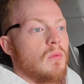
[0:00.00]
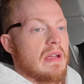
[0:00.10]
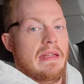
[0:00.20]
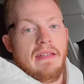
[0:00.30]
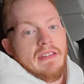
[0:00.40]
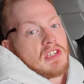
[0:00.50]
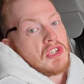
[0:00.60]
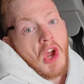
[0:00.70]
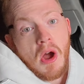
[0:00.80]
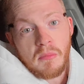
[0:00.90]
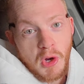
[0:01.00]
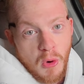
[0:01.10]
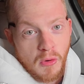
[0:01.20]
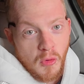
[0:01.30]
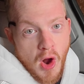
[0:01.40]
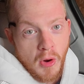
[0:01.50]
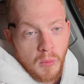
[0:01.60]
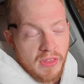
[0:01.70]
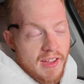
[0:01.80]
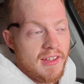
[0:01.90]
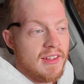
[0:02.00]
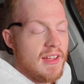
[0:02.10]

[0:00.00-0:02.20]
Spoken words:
is some going wrong with it.